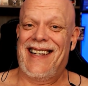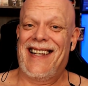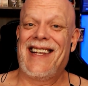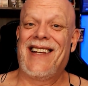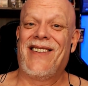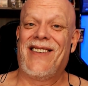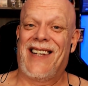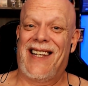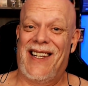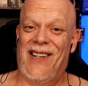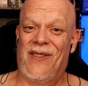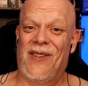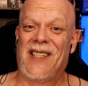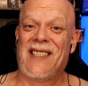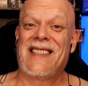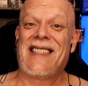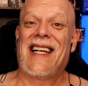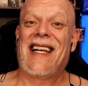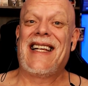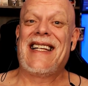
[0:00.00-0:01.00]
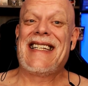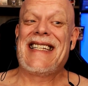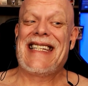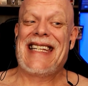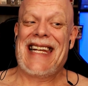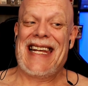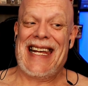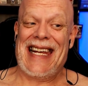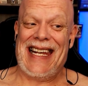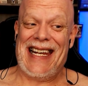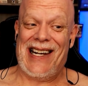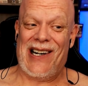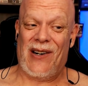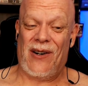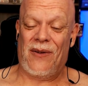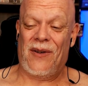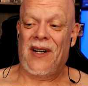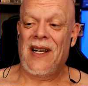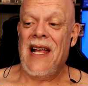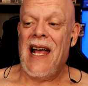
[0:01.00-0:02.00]
He was
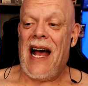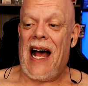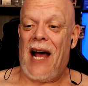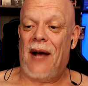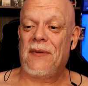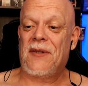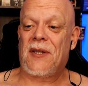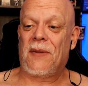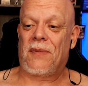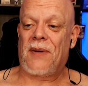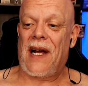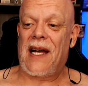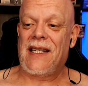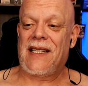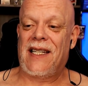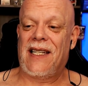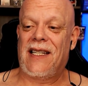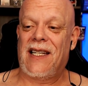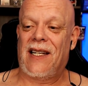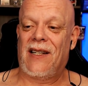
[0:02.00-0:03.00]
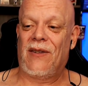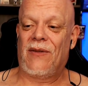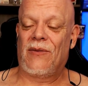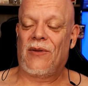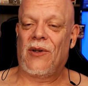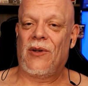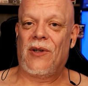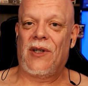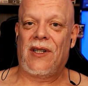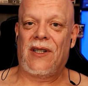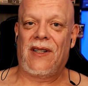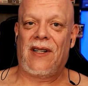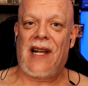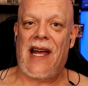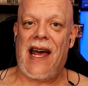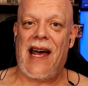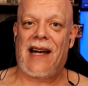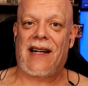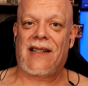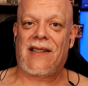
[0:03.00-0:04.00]
terrible. I'm surprised he didn't ruin
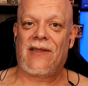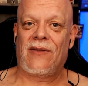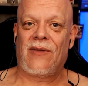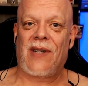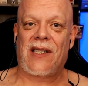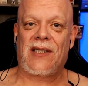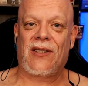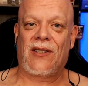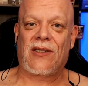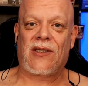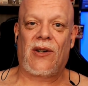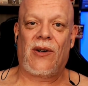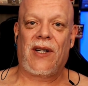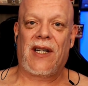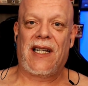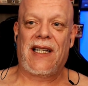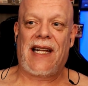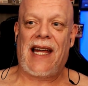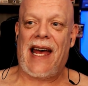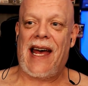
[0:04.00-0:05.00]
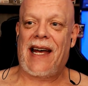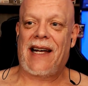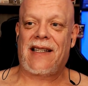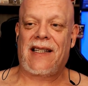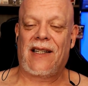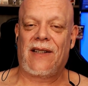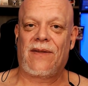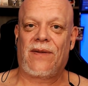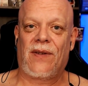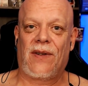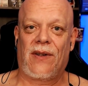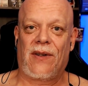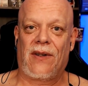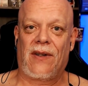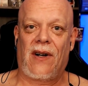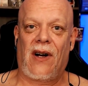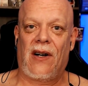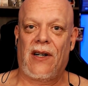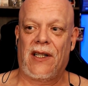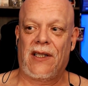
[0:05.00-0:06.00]
wrestlers going into acting
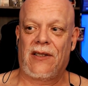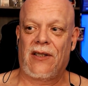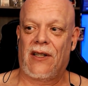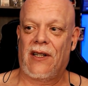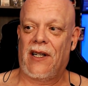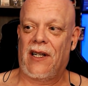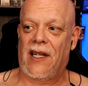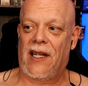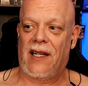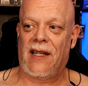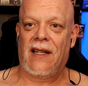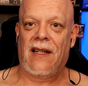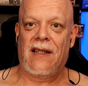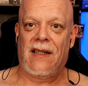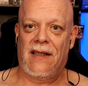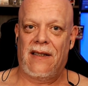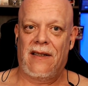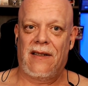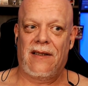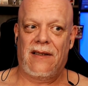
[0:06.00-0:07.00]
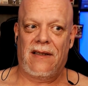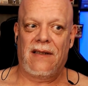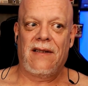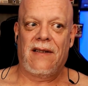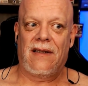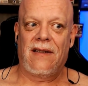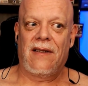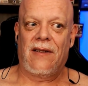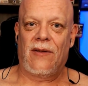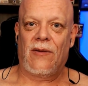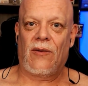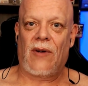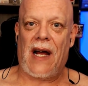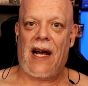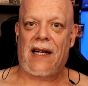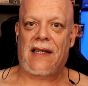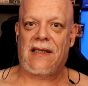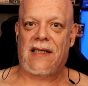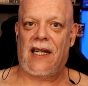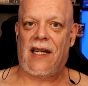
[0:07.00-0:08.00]
for all eternity.
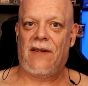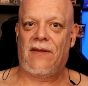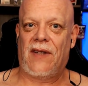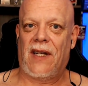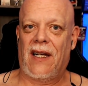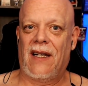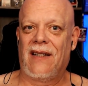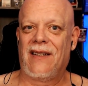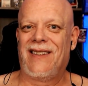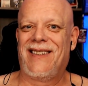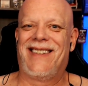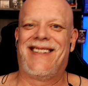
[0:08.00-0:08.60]
Rock saved it.